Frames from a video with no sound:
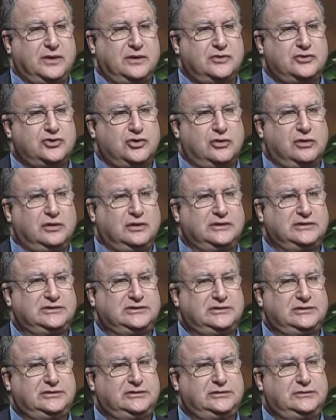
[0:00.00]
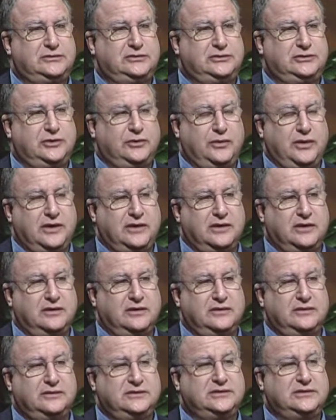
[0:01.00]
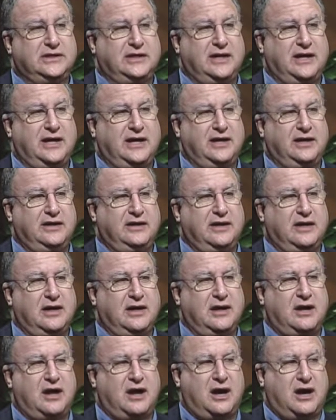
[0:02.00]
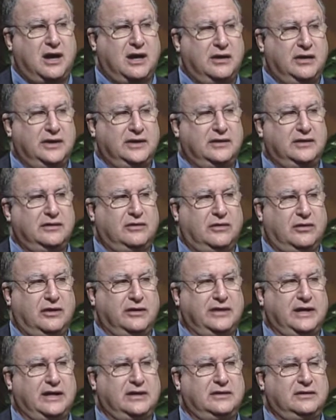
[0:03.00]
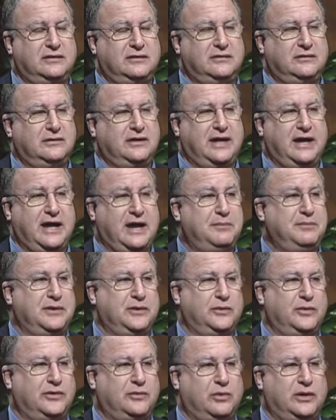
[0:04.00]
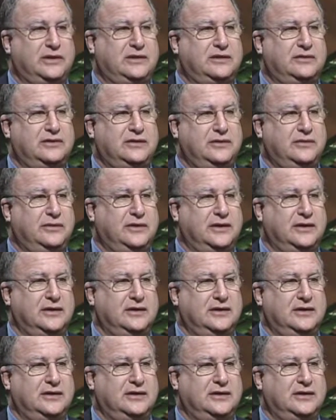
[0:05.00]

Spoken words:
Journalists doing the news today aren't all that happy with what they're doing.